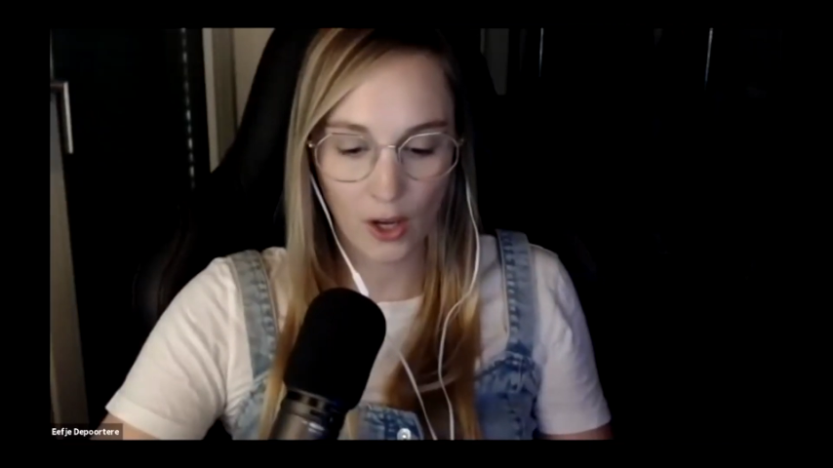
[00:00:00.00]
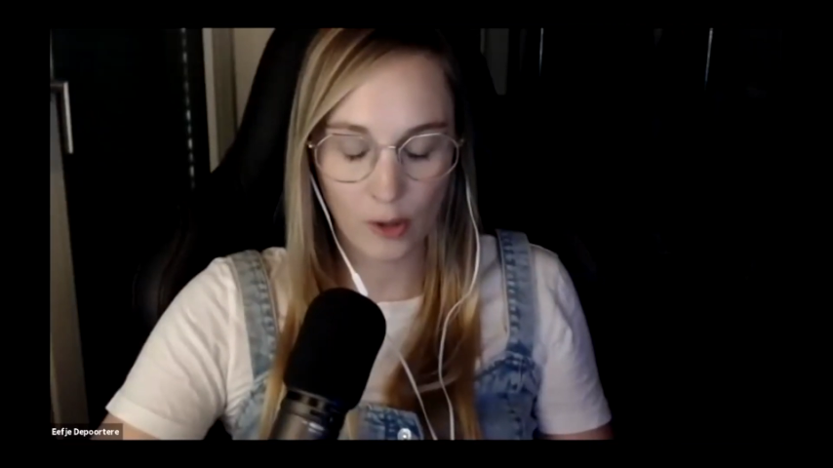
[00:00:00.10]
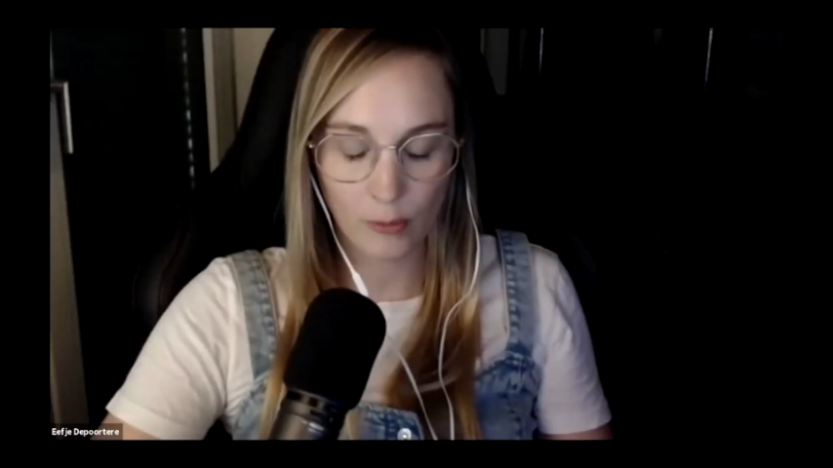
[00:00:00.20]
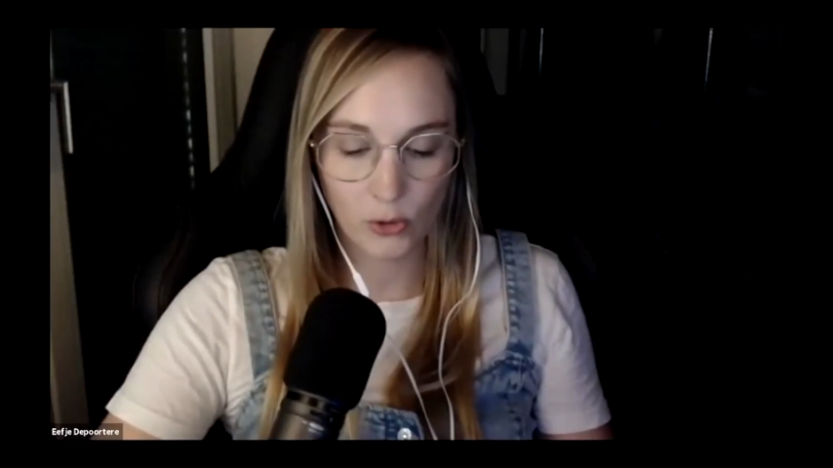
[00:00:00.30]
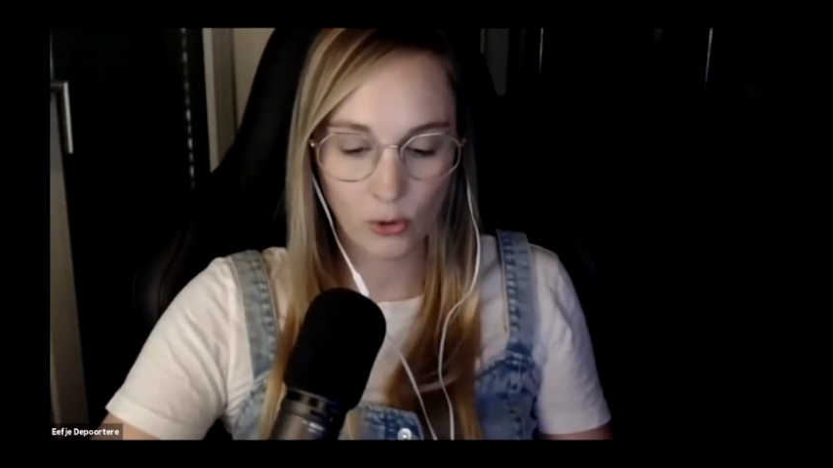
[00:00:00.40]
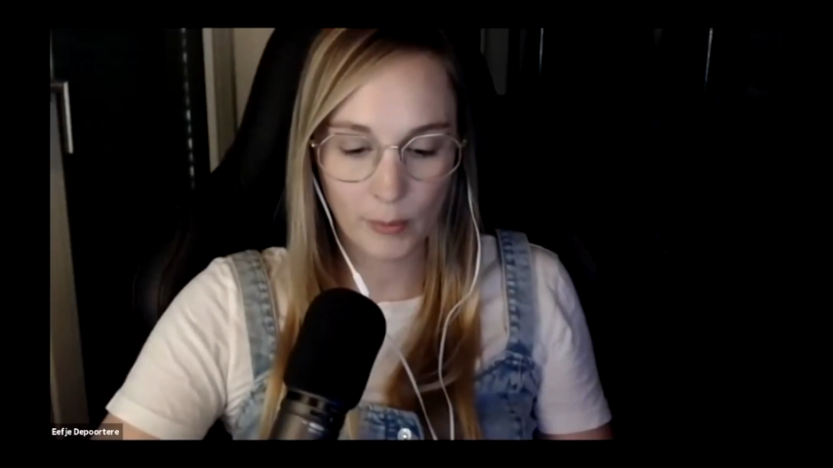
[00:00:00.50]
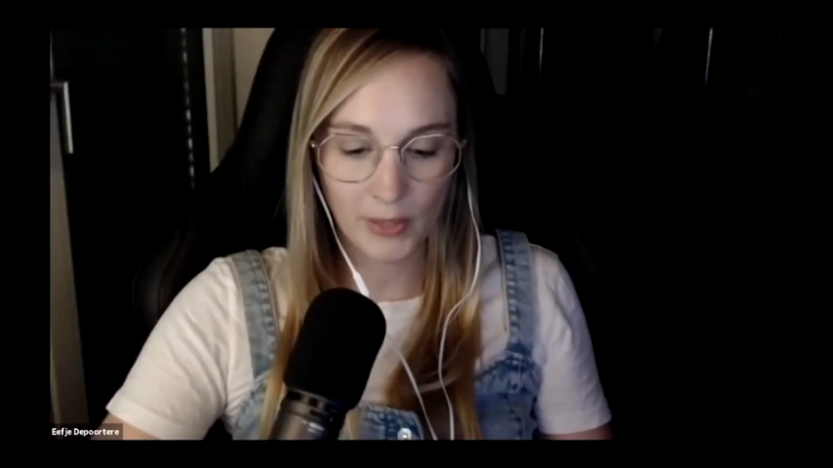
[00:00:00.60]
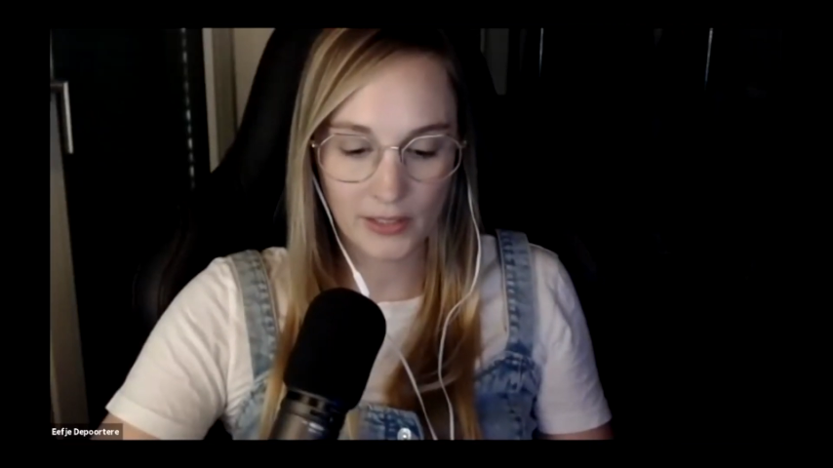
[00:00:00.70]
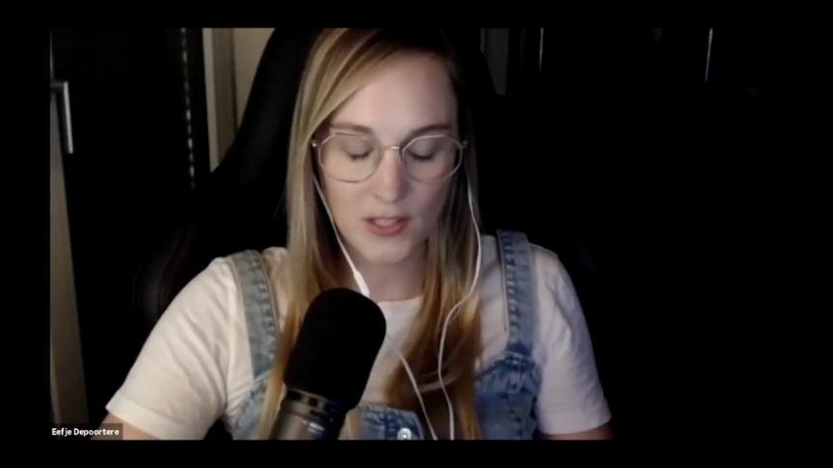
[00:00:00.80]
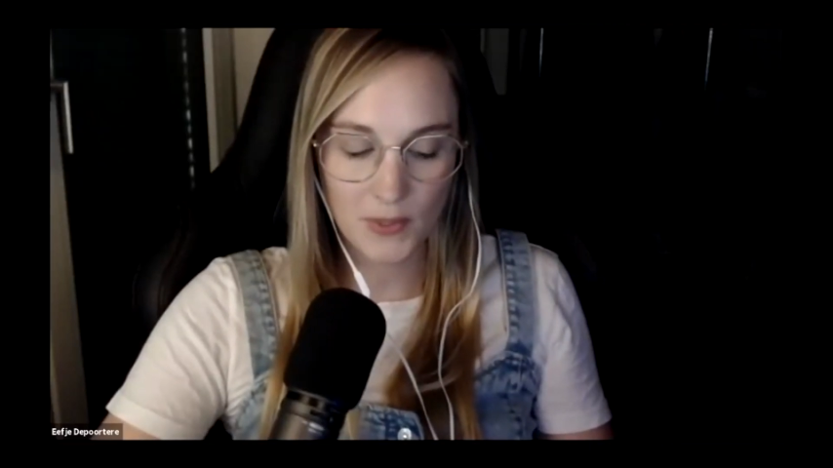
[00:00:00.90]
new
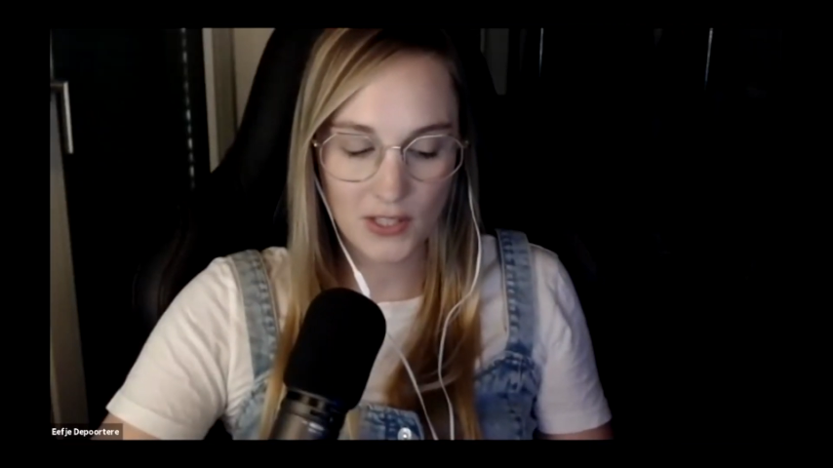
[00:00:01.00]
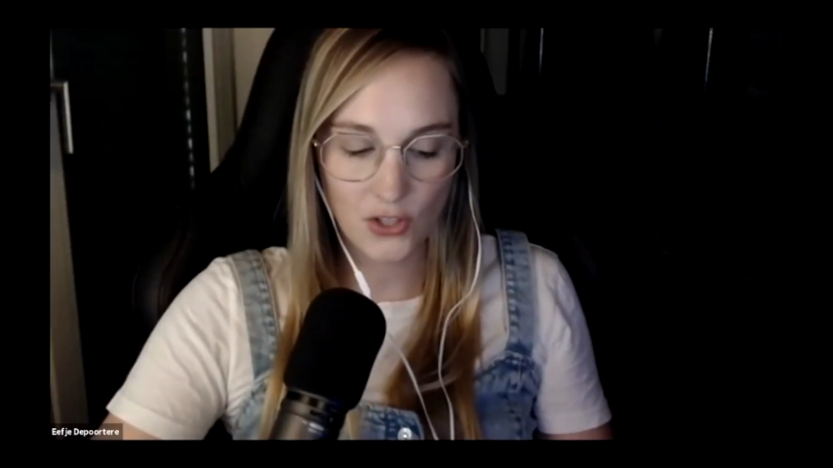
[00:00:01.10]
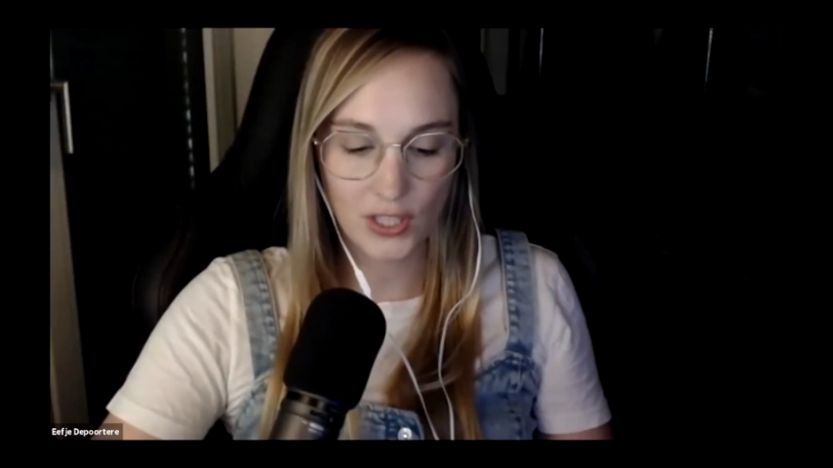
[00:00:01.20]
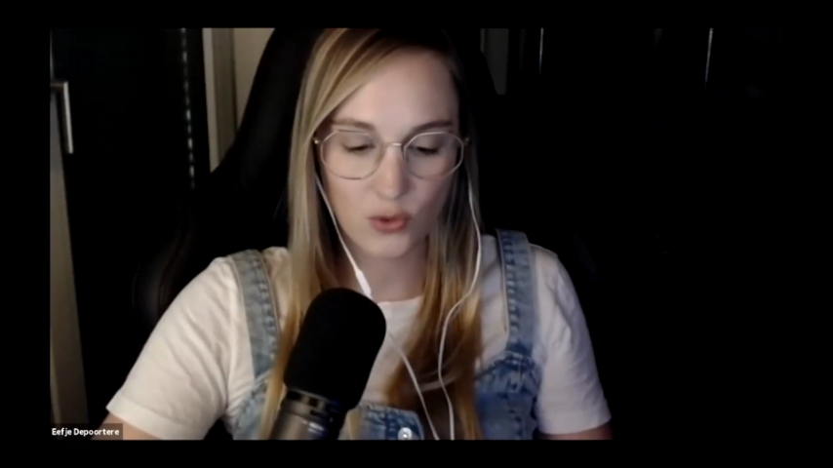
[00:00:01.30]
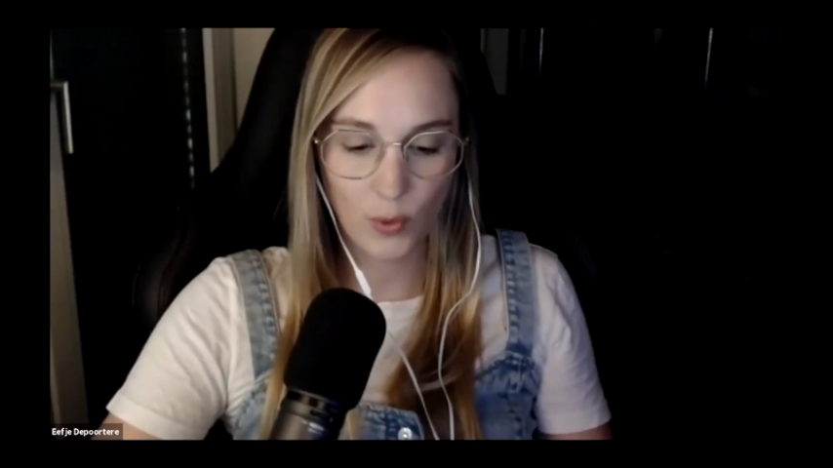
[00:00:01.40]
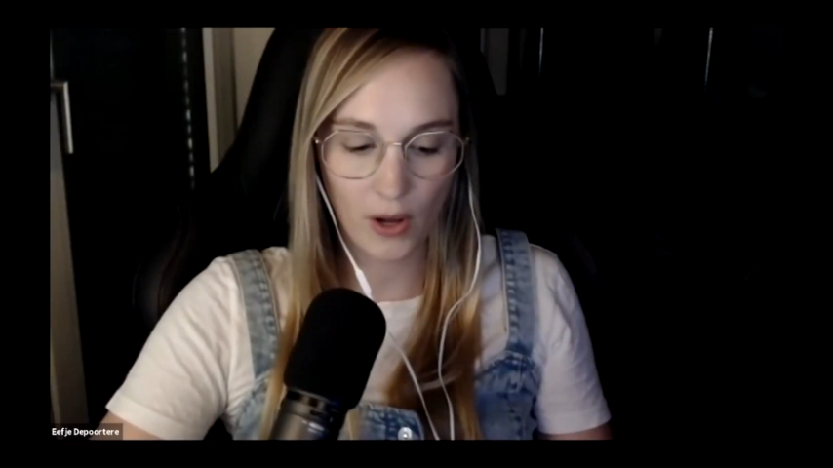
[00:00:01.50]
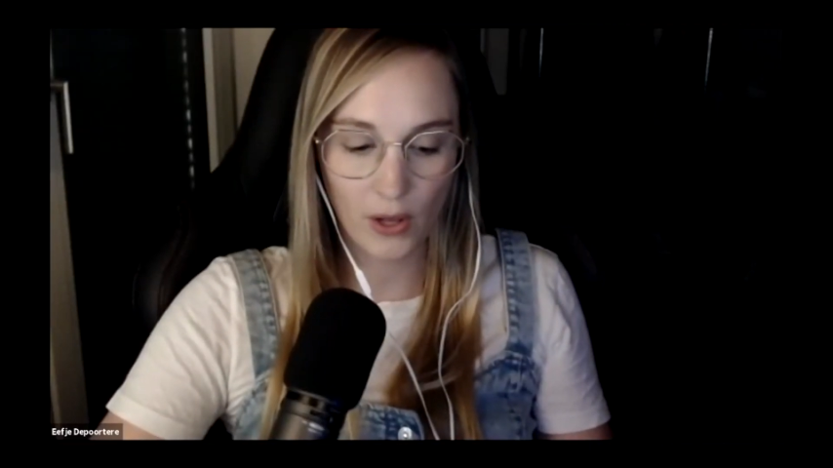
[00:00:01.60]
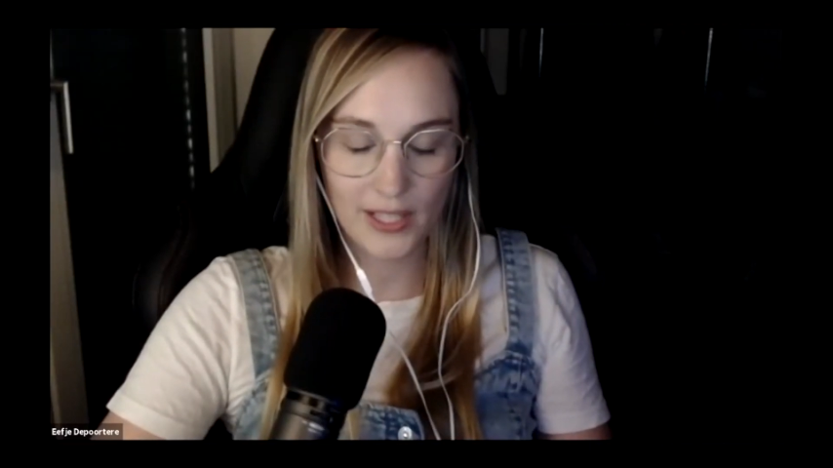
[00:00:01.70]
women in this position as well,